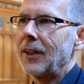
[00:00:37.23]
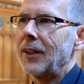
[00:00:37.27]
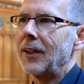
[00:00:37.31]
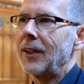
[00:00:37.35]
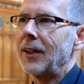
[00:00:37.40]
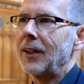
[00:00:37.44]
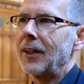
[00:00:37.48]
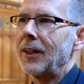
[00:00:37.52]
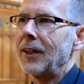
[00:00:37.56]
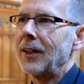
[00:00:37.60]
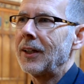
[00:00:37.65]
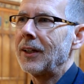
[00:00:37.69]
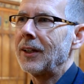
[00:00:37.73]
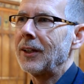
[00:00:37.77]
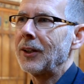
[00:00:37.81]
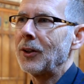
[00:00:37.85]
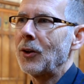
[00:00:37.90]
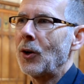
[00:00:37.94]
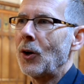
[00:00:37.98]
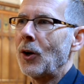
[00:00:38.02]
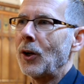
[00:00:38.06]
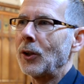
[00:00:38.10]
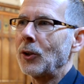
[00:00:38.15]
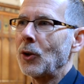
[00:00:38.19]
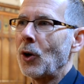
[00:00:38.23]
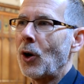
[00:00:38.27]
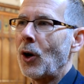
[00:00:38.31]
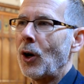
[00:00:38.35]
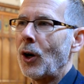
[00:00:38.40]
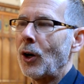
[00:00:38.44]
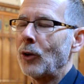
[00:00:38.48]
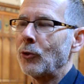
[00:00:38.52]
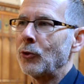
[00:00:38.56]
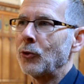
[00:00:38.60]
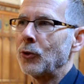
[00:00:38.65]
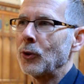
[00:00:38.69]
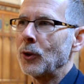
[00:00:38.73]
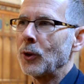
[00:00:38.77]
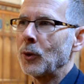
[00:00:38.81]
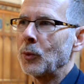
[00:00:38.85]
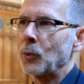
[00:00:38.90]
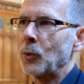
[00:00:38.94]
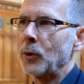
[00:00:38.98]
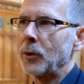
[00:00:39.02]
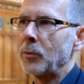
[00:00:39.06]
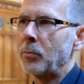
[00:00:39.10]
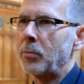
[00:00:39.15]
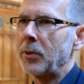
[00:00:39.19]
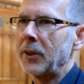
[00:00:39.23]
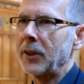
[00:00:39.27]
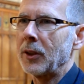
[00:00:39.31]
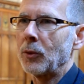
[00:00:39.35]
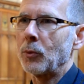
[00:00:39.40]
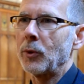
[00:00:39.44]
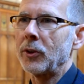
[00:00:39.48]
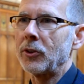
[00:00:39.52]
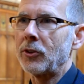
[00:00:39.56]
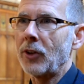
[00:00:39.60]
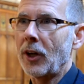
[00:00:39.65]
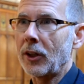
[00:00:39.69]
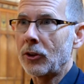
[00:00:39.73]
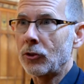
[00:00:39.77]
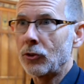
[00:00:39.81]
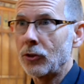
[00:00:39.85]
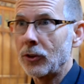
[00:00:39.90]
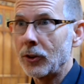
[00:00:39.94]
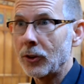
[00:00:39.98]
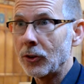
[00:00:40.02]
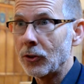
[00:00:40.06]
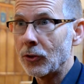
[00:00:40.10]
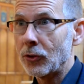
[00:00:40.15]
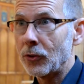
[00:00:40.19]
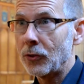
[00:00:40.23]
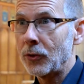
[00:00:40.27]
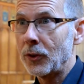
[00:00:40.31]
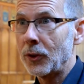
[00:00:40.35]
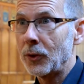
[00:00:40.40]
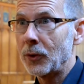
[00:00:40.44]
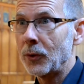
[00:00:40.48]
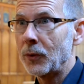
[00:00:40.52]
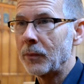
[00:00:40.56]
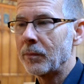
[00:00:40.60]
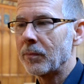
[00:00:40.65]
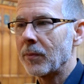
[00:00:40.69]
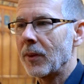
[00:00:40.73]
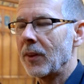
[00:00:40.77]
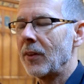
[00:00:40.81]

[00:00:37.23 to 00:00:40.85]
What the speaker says: on offer would be a reductionist view,